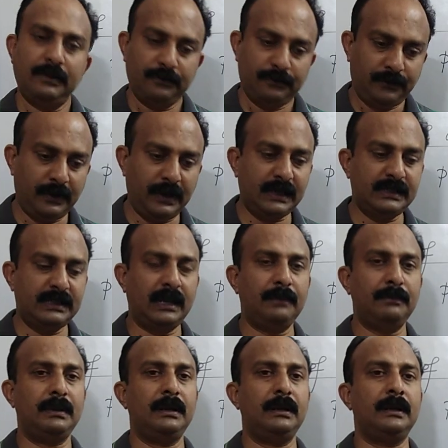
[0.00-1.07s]
For
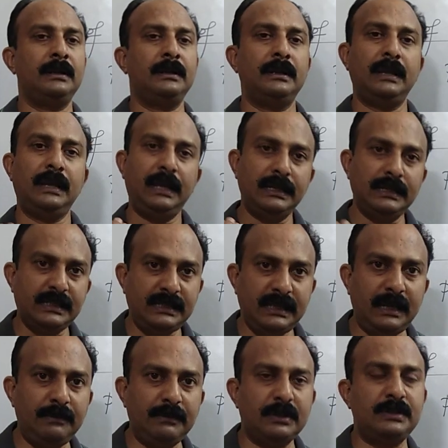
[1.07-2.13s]
example, in the
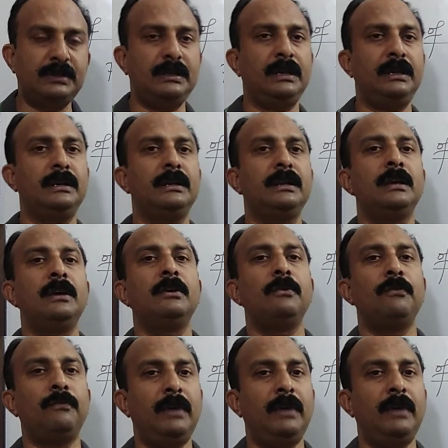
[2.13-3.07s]
same question,